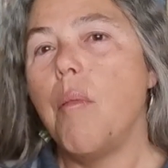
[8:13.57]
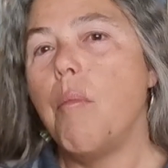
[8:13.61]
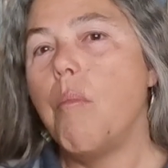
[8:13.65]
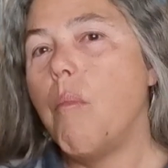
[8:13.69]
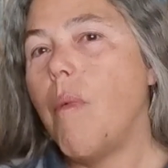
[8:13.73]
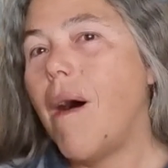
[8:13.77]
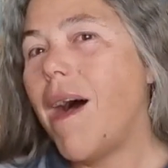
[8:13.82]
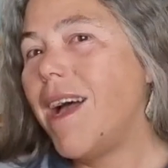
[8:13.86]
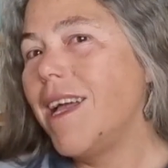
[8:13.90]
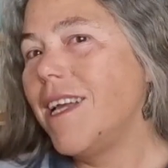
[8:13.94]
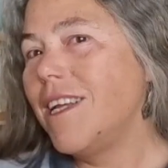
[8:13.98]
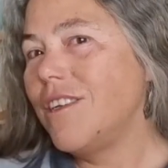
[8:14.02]

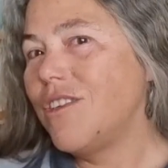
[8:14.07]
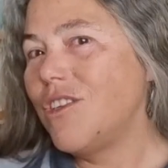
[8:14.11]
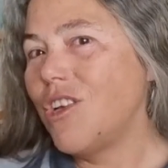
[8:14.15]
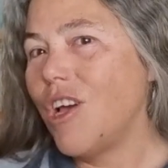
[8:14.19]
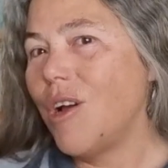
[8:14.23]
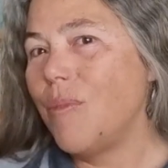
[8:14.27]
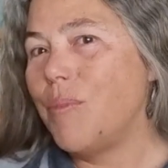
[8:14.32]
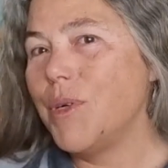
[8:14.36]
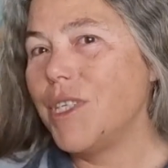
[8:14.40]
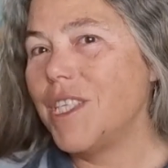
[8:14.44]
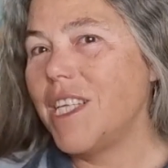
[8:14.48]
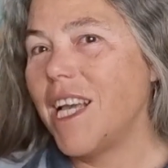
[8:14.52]
My
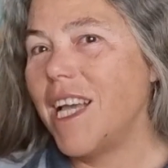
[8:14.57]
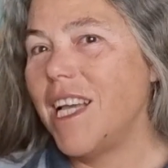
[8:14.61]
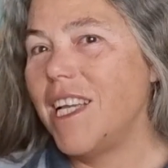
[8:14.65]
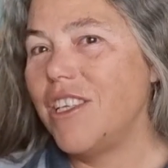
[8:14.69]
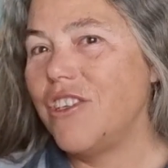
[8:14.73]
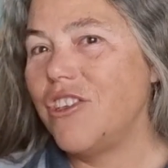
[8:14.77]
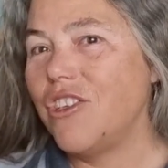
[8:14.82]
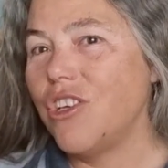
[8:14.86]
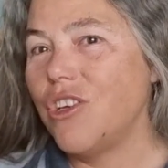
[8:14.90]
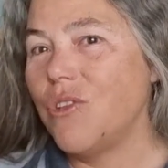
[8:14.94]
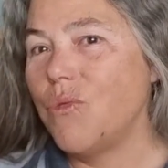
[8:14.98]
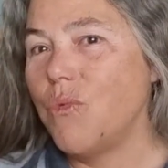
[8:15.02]

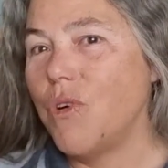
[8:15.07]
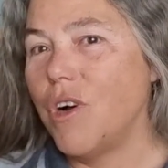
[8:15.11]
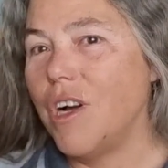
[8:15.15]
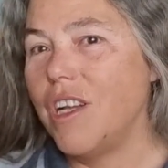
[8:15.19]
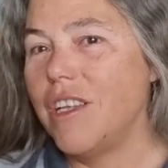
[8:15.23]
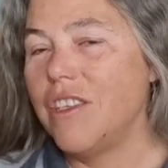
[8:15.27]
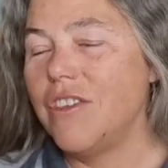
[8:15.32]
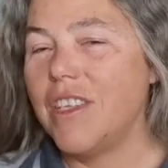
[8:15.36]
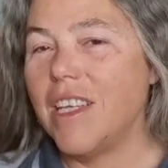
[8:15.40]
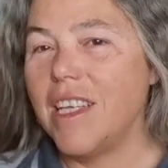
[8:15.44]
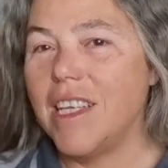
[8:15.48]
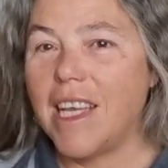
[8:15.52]
interpretation
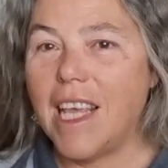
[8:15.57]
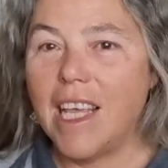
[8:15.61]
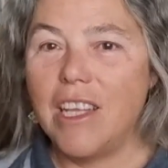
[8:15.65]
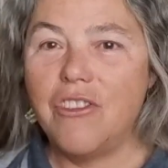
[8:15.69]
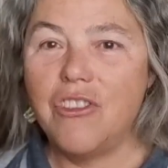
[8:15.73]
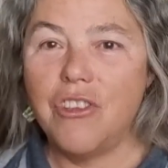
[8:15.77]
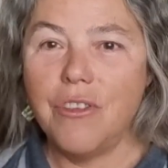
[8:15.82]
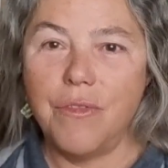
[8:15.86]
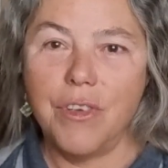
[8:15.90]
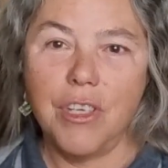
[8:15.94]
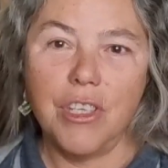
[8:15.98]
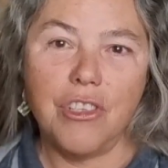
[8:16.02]
was
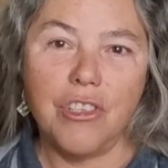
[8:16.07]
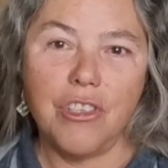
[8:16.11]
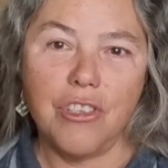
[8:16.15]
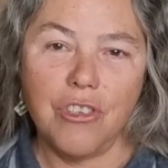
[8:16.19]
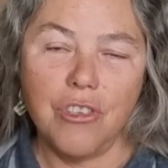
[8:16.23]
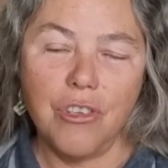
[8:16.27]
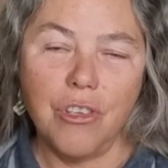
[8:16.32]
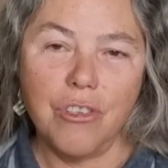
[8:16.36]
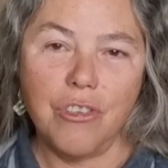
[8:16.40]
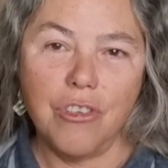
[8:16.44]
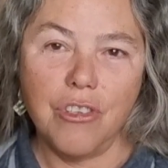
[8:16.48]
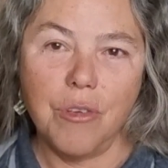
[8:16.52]
nature versus
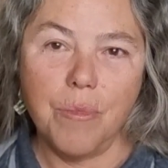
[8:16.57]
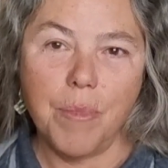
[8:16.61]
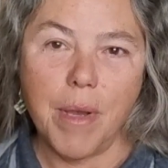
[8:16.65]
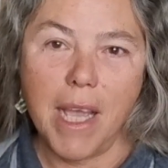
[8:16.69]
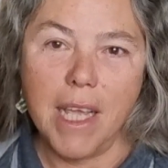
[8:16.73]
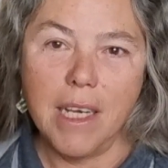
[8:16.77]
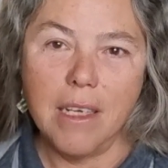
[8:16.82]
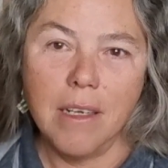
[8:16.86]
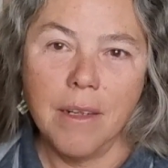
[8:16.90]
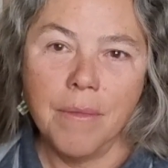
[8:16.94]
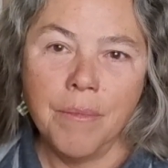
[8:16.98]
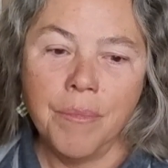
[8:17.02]
nurture
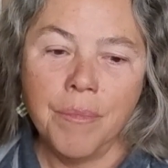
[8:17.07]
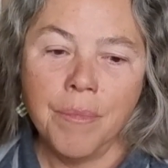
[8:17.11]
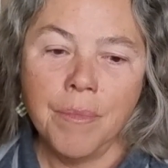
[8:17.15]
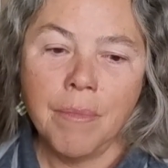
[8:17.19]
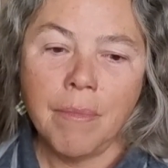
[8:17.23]
debate.